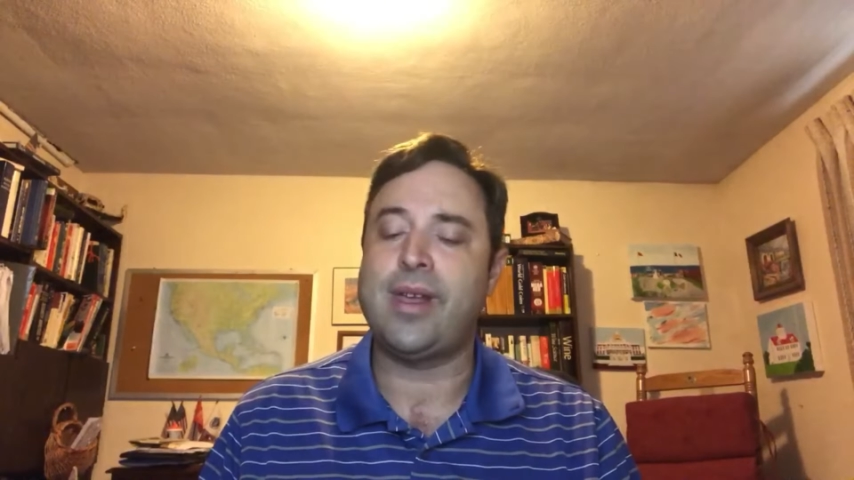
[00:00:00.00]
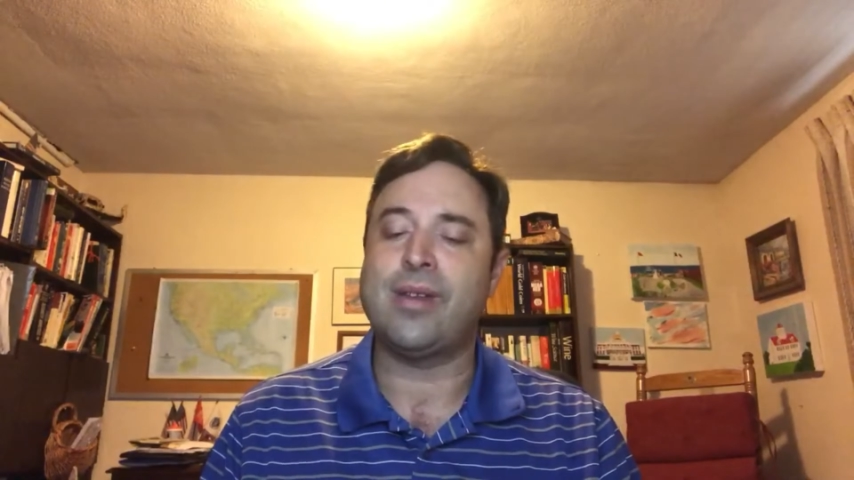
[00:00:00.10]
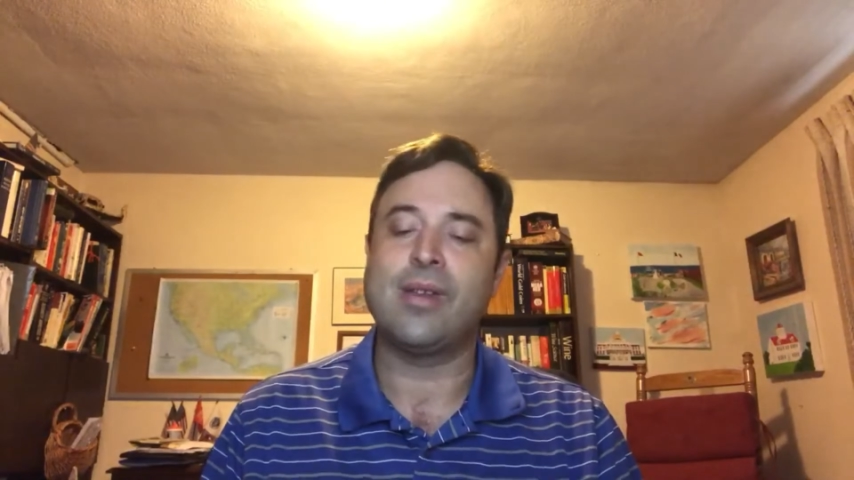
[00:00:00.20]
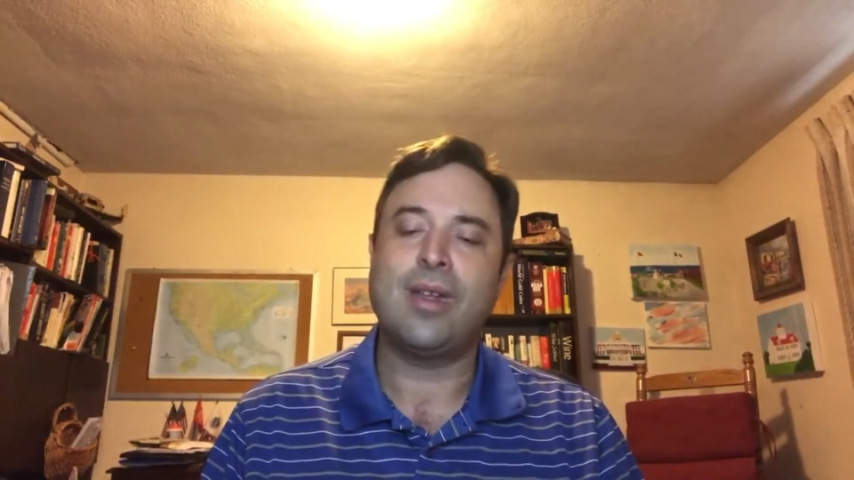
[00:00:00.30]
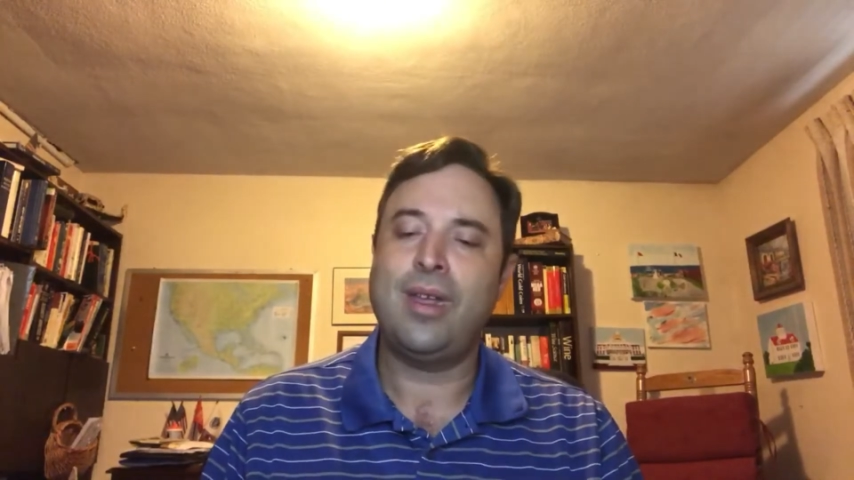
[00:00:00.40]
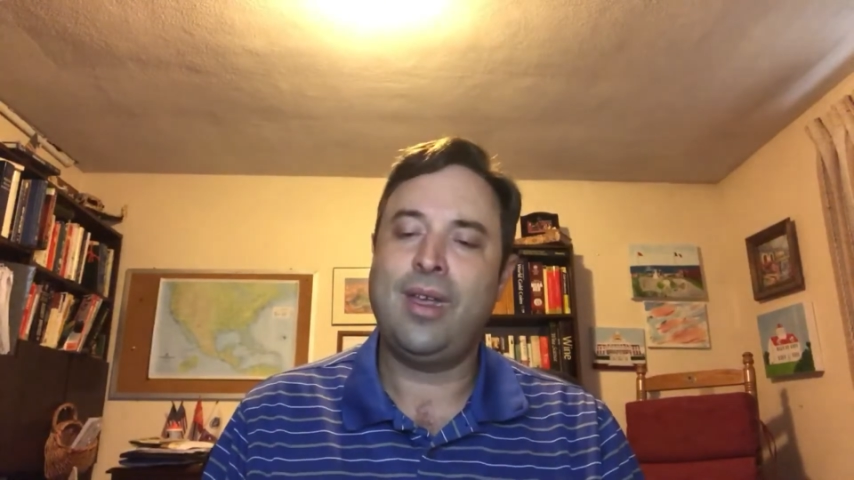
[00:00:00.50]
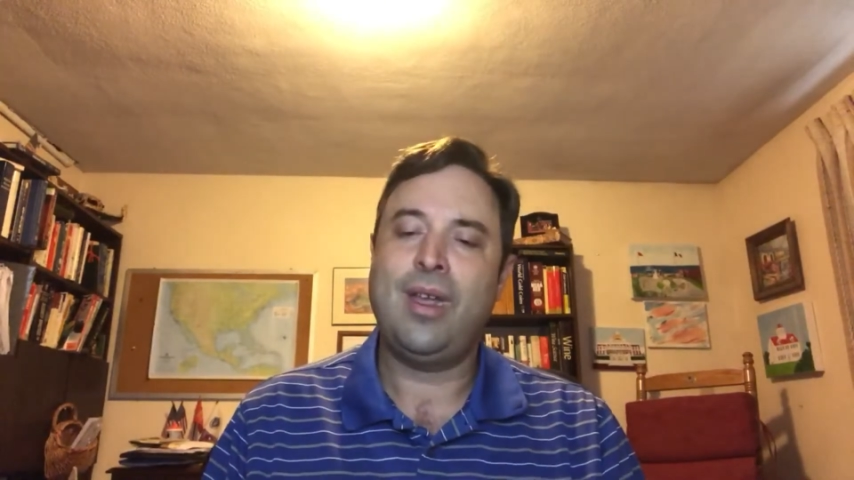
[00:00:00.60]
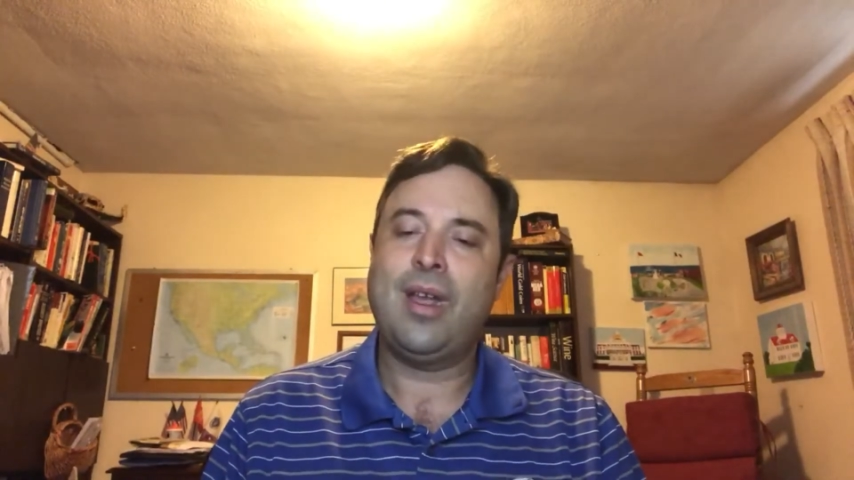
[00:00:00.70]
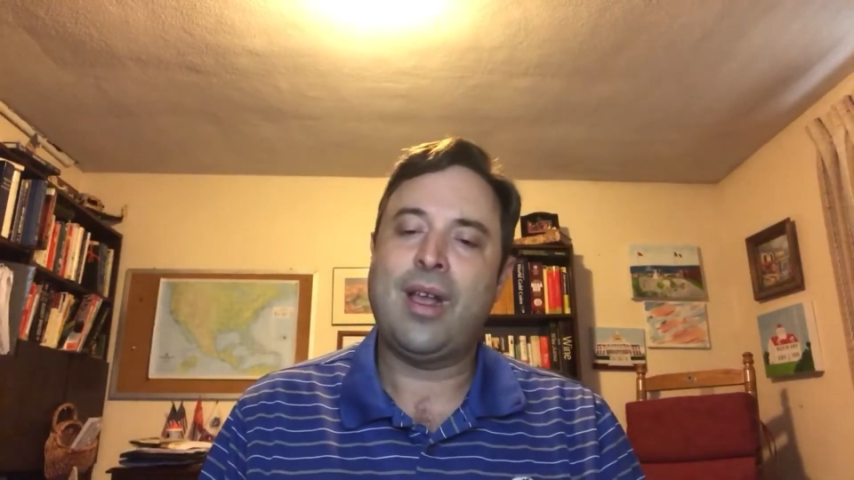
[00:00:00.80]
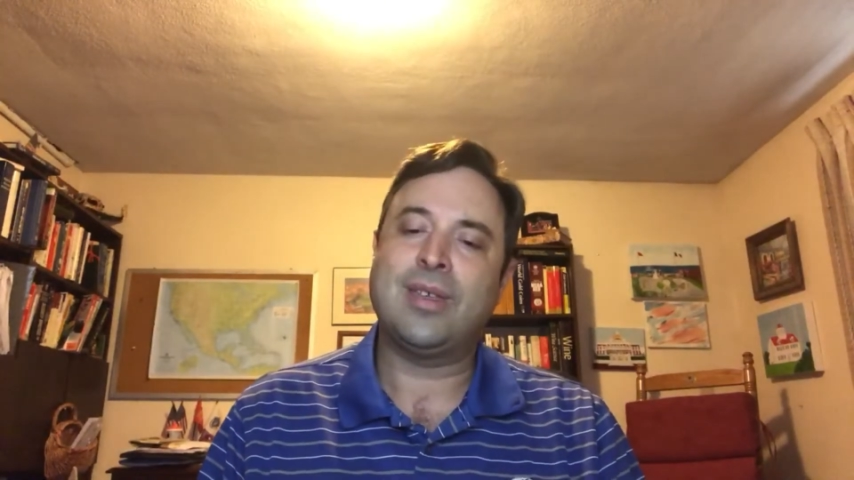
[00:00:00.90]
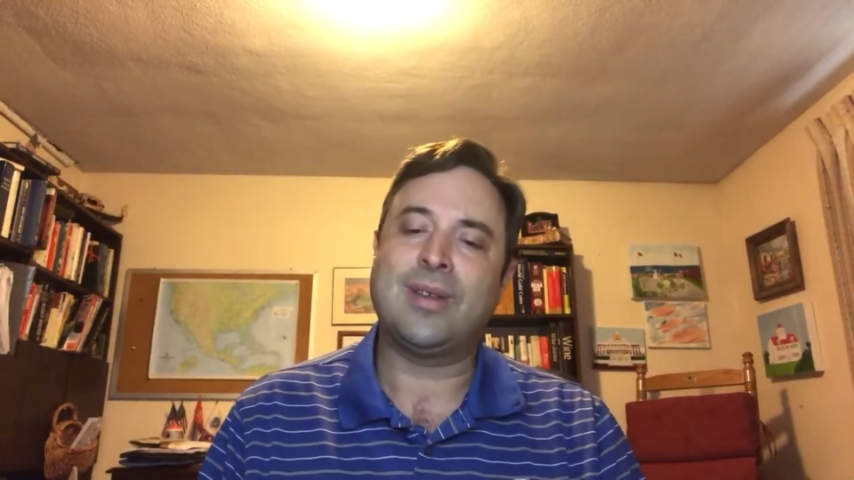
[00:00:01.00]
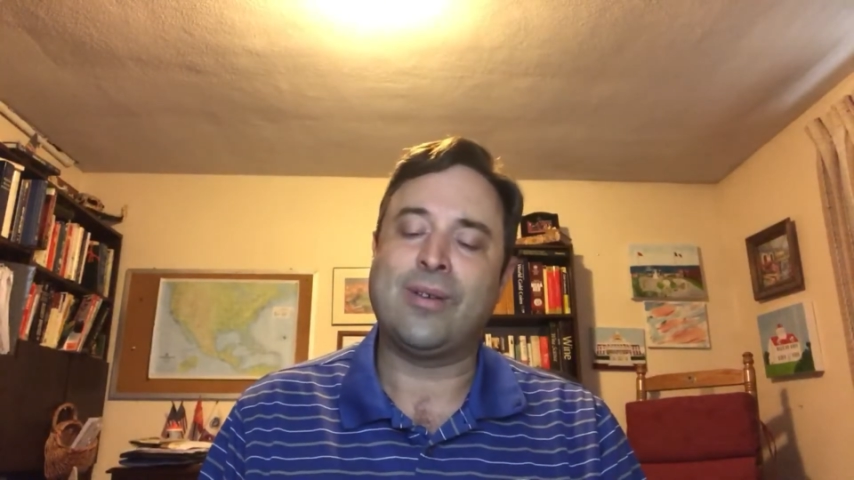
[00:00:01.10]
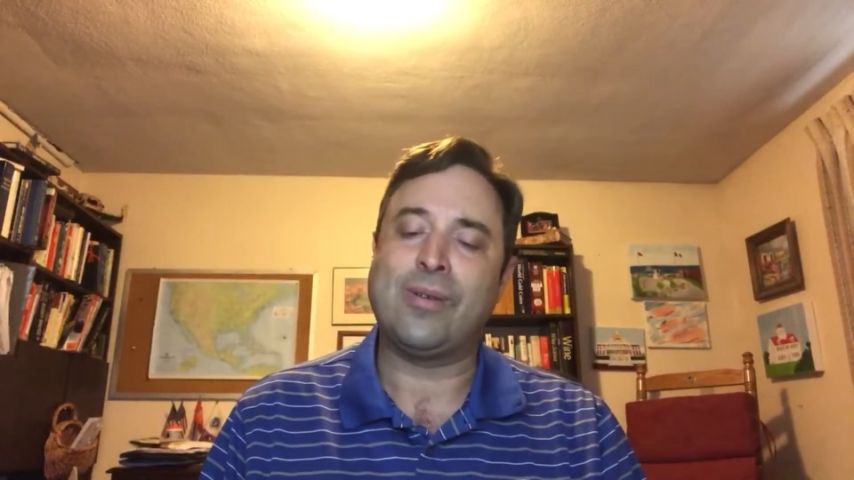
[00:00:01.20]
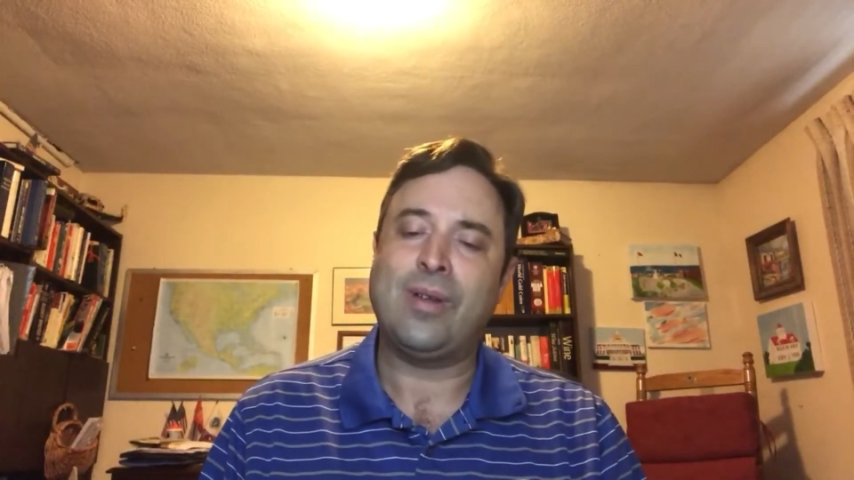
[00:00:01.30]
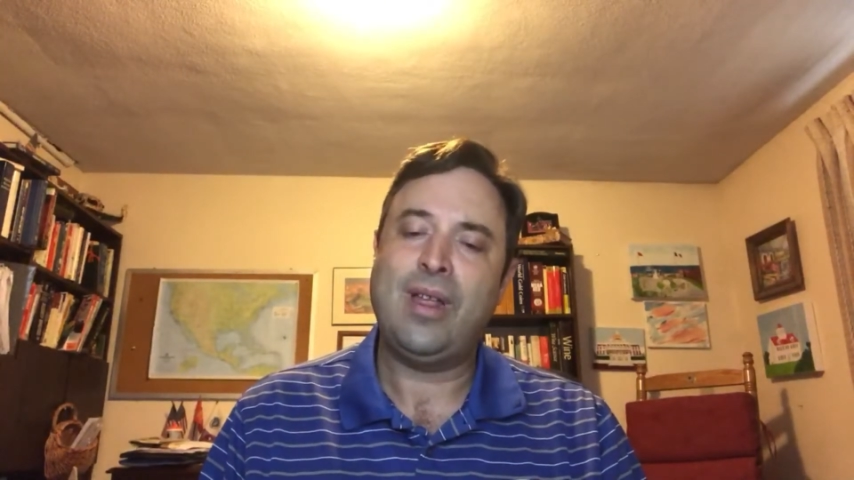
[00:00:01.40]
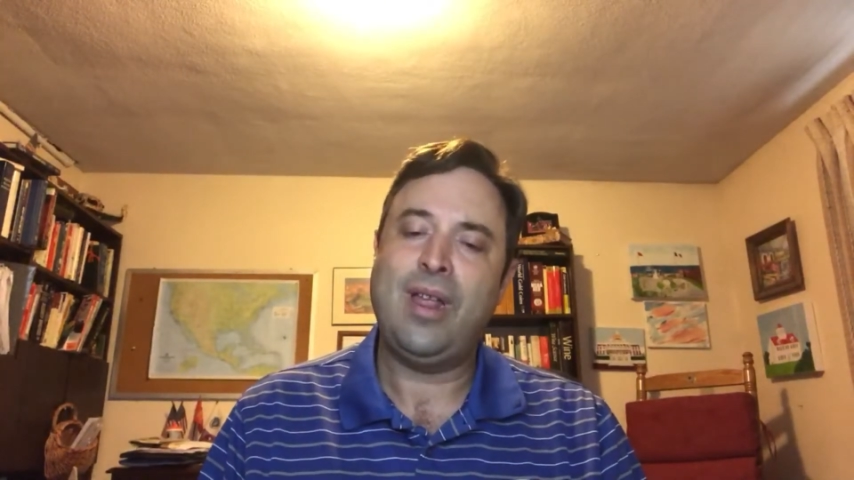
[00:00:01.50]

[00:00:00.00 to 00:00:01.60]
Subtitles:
And so,